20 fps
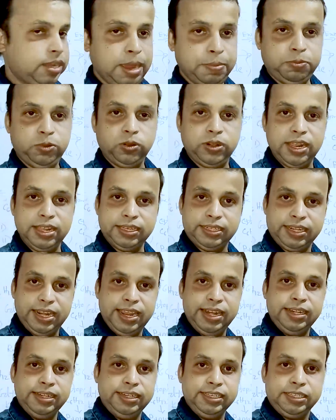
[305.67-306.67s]
to class
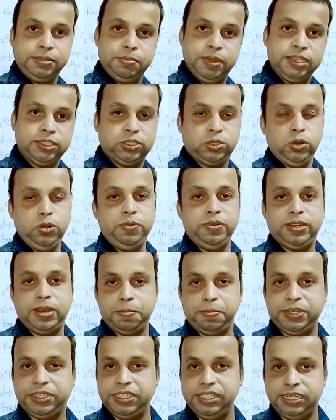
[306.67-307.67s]
10, this much will be
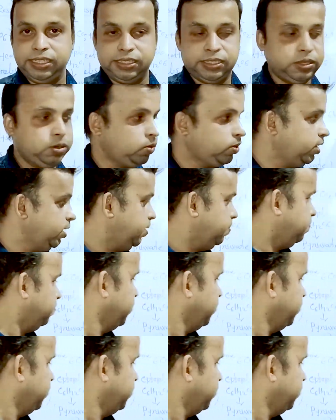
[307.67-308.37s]
sufficient. Okay.